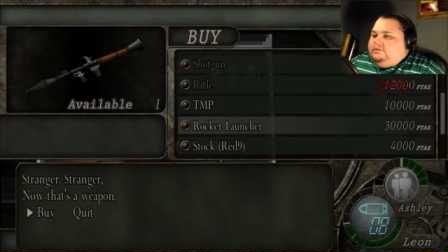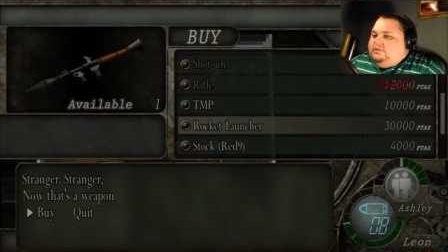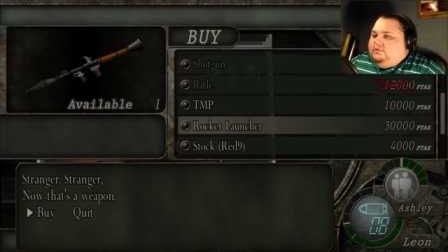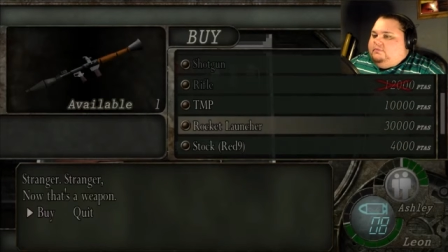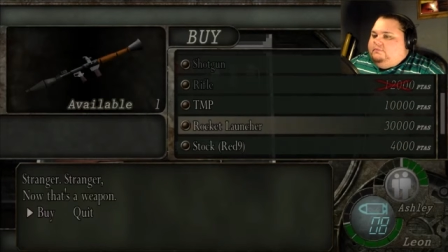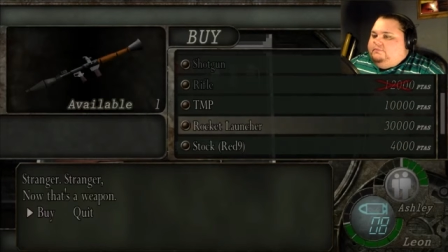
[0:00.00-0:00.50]

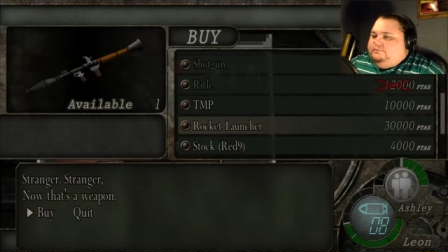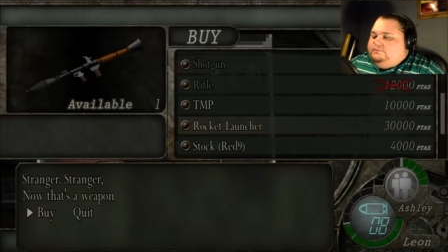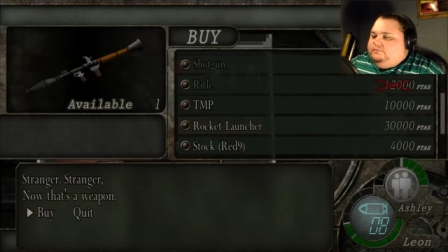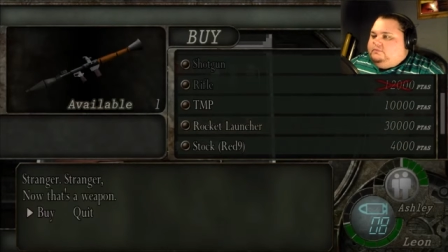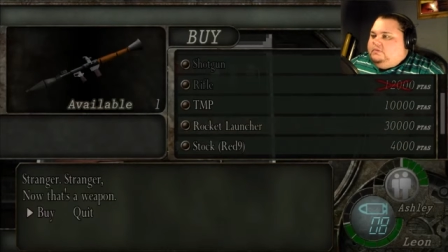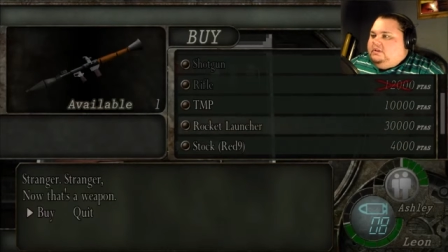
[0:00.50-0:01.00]

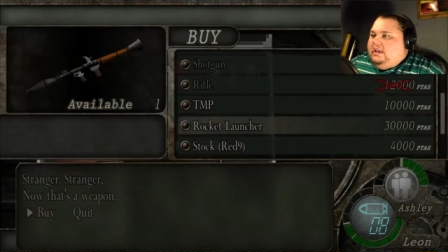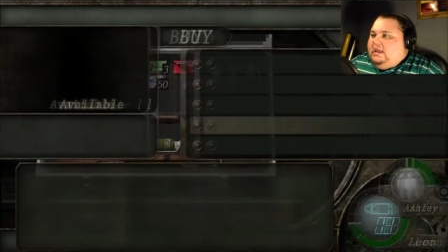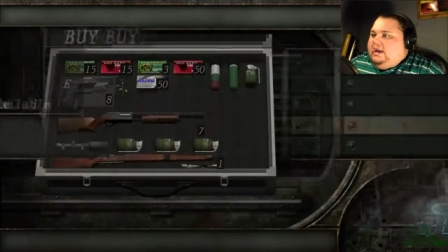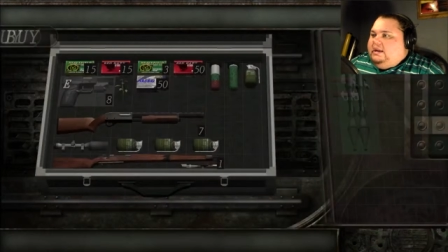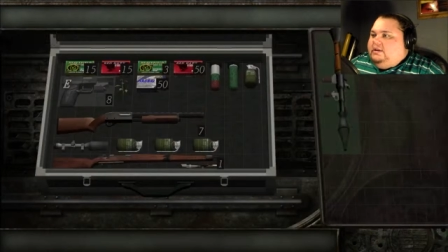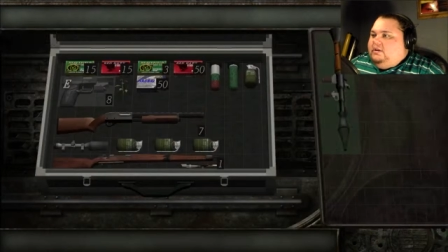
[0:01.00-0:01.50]
Stranger.
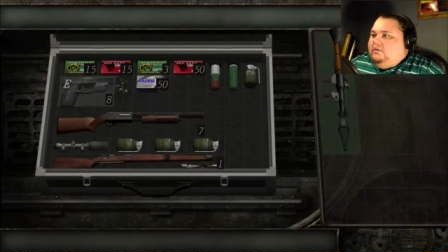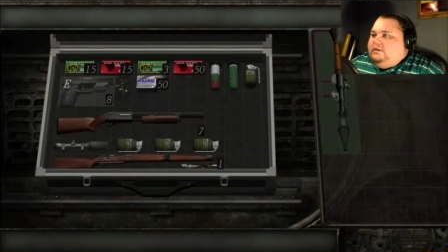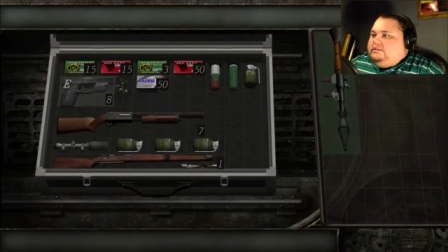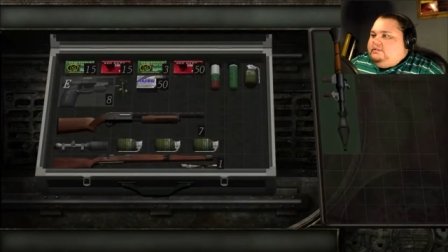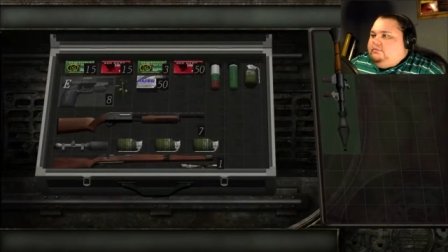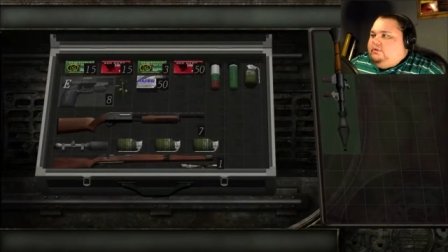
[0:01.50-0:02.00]
Yeah, I know
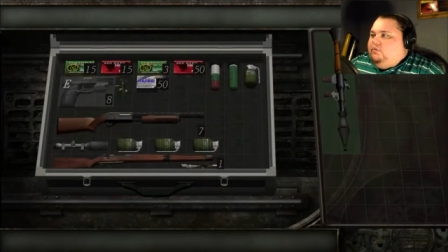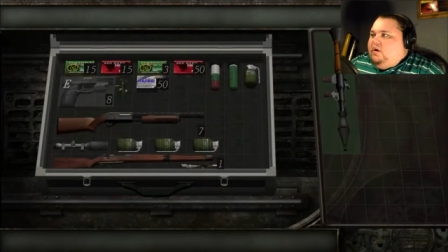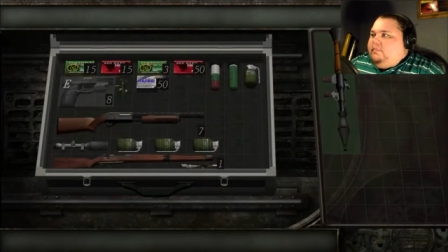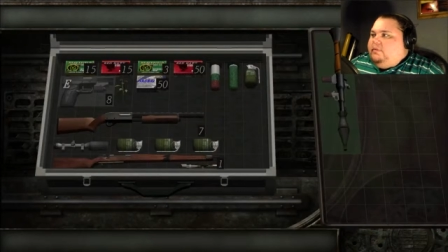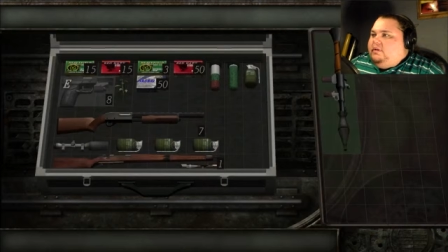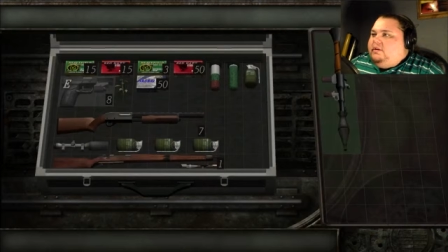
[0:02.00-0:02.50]
it's a real
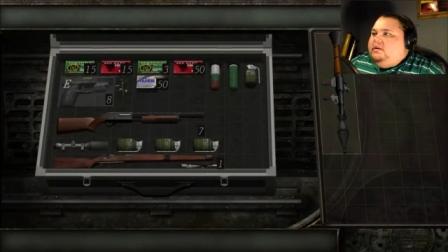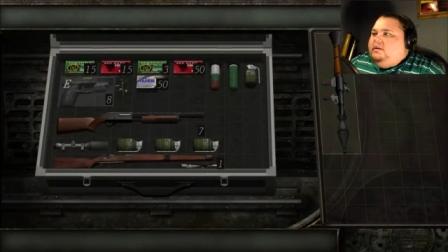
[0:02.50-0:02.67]
weapon.